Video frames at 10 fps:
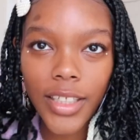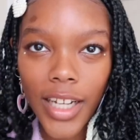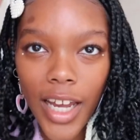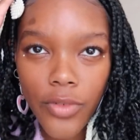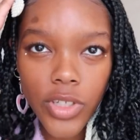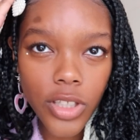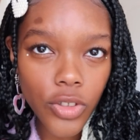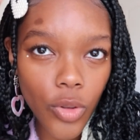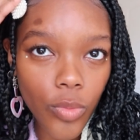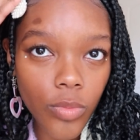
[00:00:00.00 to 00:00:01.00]
then I have this
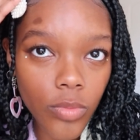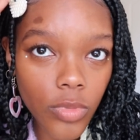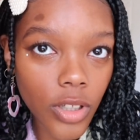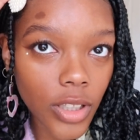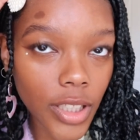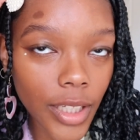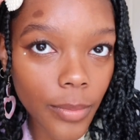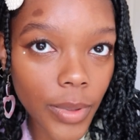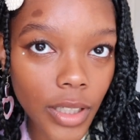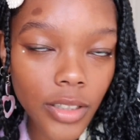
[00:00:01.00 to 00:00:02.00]
little
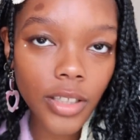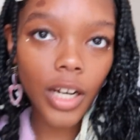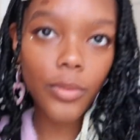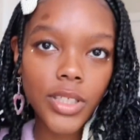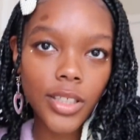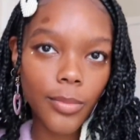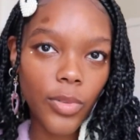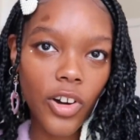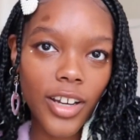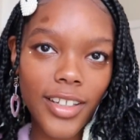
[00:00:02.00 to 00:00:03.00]
clip that I recently
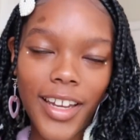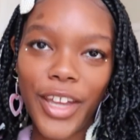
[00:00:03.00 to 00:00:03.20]
bought.